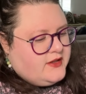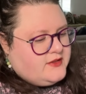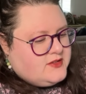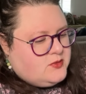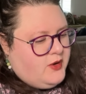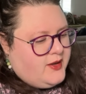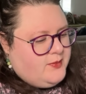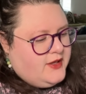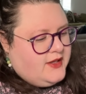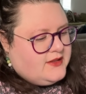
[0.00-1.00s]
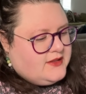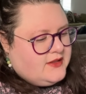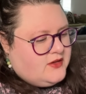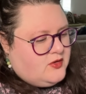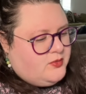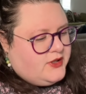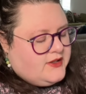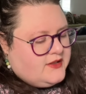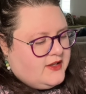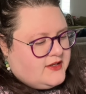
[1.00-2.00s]
this might be a little bit
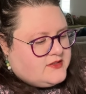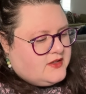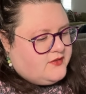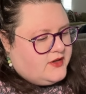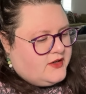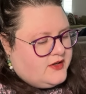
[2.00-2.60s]
less of a,